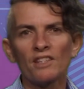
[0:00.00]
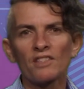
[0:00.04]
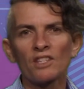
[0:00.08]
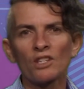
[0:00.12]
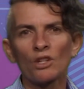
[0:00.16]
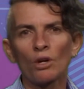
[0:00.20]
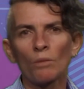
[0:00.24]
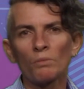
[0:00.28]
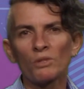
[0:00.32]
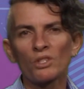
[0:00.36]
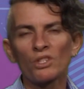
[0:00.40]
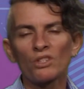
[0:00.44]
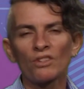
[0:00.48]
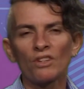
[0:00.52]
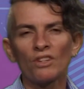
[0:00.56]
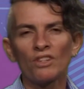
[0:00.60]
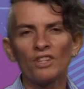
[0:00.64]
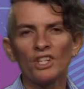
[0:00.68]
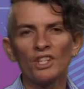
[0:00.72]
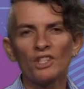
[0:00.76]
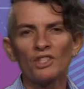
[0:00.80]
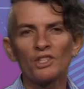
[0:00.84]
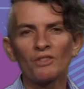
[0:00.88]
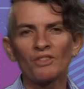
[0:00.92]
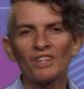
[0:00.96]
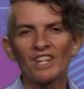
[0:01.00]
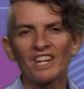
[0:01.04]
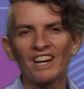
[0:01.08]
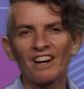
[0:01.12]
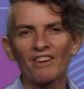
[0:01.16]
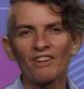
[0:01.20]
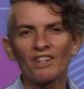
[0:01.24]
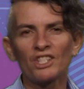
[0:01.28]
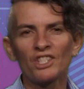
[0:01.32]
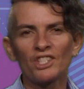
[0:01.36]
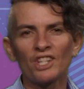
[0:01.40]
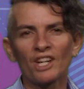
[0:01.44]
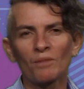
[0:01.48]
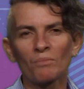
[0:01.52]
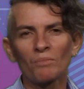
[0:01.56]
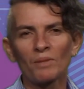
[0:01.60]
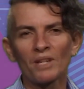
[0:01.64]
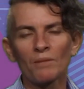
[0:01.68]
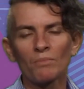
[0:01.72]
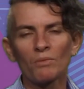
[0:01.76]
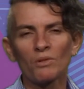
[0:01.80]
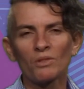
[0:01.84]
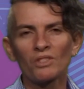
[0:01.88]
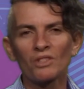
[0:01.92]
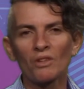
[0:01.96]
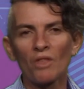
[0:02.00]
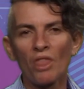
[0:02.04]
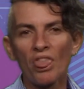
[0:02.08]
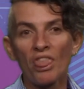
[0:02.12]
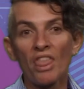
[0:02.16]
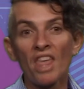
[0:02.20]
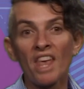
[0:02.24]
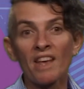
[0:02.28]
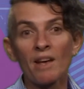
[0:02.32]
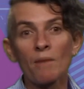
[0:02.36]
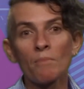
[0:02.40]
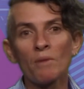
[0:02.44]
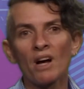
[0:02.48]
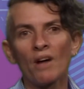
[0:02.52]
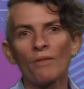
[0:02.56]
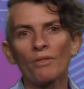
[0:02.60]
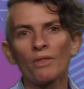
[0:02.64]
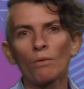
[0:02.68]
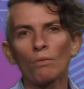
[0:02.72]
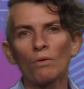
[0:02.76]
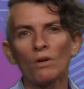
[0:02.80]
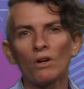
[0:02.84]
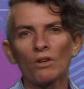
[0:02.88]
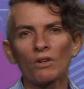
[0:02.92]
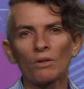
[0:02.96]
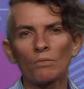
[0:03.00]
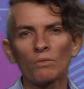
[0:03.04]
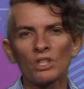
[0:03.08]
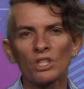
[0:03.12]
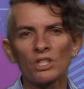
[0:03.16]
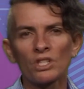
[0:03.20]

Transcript: is an opportunity to encourage young people to think about the world in